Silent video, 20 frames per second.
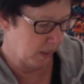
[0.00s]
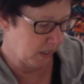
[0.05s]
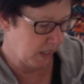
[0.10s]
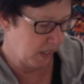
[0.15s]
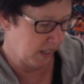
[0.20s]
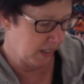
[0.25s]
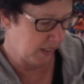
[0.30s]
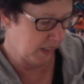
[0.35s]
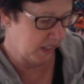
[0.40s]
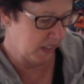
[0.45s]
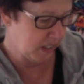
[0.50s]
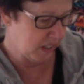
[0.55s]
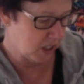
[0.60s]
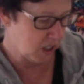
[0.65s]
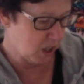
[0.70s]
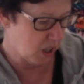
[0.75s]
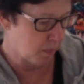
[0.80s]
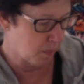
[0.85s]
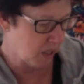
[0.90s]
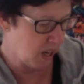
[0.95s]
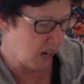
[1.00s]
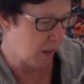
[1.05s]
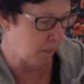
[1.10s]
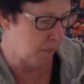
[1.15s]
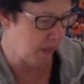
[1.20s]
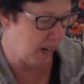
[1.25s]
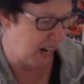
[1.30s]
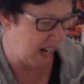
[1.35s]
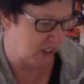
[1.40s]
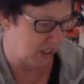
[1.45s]
at least sometime
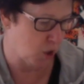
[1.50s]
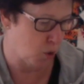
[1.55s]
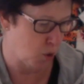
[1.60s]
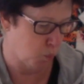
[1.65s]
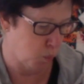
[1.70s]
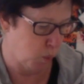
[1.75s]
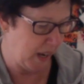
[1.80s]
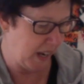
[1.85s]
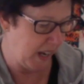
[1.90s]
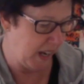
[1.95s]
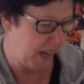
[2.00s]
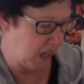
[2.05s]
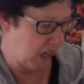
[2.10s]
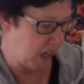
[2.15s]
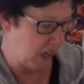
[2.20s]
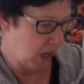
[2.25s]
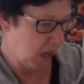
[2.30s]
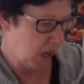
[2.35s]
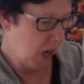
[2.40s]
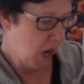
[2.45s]
next week,